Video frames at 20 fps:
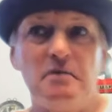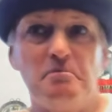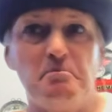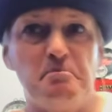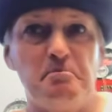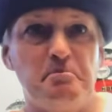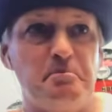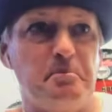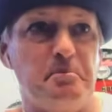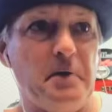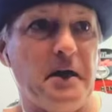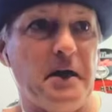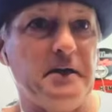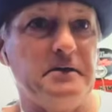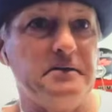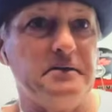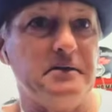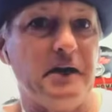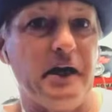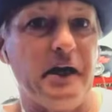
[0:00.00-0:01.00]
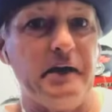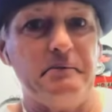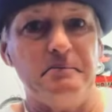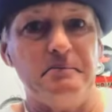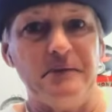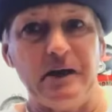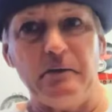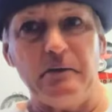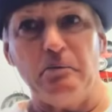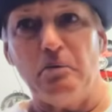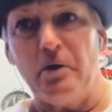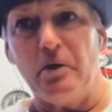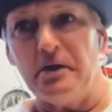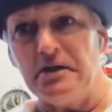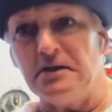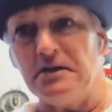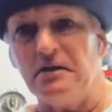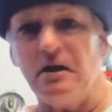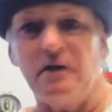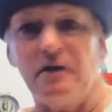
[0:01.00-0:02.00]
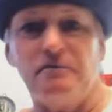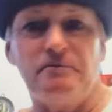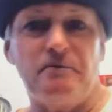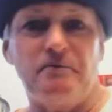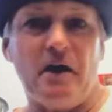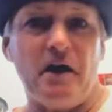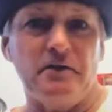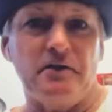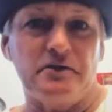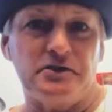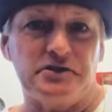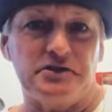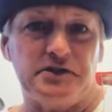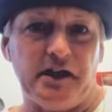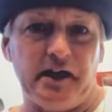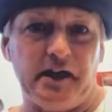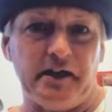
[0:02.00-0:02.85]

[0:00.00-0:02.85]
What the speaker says: But I won it on Father's Day.